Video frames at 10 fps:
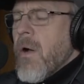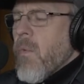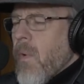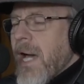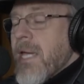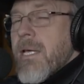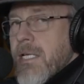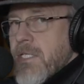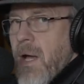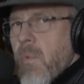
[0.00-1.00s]
Why?
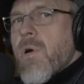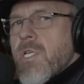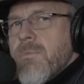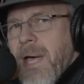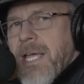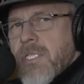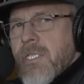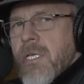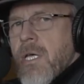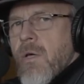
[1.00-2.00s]
Because that works
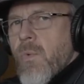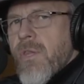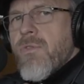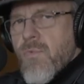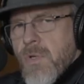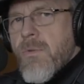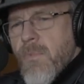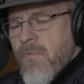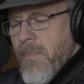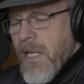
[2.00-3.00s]
best with the rhythm
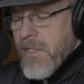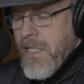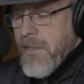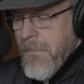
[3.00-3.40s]
of the melody.